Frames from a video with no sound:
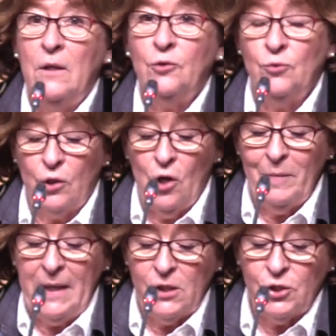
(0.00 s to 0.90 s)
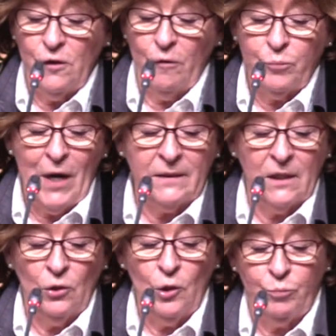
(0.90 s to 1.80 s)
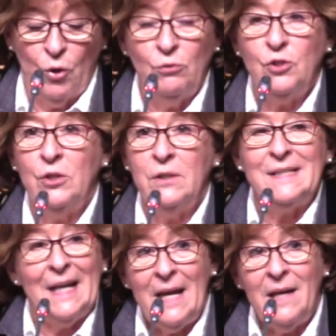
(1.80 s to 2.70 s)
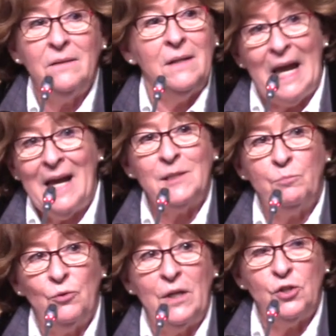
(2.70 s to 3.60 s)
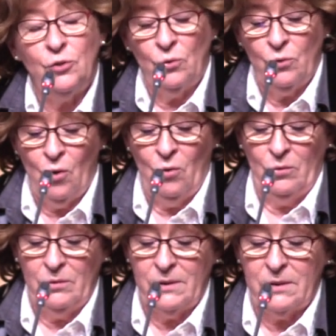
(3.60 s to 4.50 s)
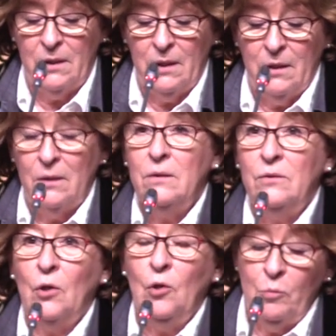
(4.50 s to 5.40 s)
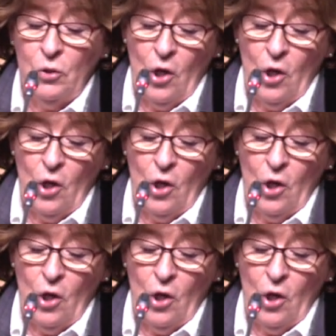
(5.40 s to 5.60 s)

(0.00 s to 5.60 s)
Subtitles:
Through a combination of practical approaches and aspirational goals, the Global